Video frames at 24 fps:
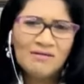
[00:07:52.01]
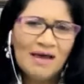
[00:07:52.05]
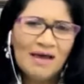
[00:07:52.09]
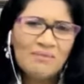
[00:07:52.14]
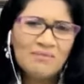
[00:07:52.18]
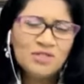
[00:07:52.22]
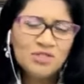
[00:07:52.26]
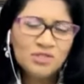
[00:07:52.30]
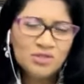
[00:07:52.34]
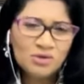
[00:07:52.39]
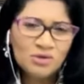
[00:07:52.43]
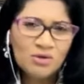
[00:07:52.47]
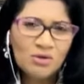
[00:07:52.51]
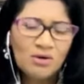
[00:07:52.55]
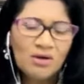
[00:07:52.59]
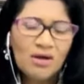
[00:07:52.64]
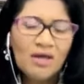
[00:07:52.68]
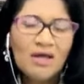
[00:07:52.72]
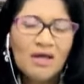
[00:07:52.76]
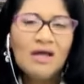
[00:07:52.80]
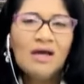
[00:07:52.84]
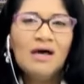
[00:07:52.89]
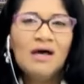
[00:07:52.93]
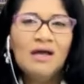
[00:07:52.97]
I'm sure
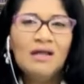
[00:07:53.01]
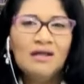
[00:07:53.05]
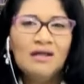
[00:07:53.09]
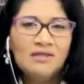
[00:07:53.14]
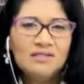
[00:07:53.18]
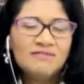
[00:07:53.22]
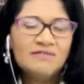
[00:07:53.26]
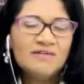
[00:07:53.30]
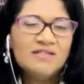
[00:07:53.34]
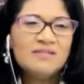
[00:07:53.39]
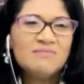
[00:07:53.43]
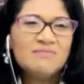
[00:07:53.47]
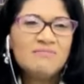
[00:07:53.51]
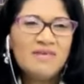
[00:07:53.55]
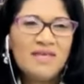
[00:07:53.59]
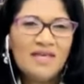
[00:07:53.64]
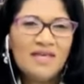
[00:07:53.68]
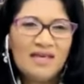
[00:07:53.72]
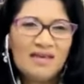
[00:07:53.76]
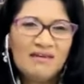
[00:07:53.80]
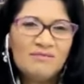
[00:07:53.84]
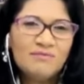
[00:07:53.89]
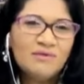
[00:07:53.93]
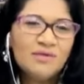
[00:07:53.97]
a lot of us may
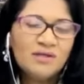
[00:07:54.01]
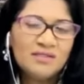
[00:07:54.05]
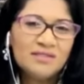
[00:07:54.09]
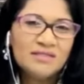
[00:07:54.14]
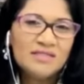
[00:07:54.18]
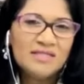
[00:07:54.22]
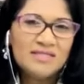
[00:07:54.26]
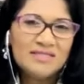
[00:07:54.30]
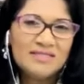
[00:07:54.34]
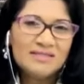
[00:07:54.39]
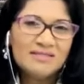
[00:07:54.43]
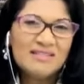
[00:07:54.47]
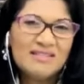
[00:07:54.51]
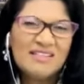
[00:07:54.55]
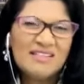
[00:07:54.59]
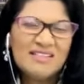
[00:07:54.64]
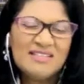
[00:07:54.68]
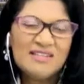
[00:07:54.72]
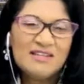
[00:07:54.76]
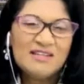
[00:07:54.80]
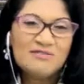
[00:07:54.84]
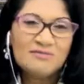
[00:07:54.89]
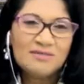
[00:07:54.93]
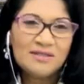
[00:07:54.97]
have done things a little
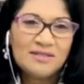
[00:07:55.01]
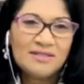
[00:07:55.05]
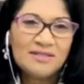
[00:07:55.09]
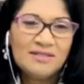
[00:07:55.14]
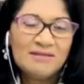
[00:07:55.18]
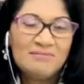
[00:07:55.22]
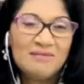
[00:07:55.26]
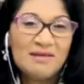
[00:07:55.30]
differently.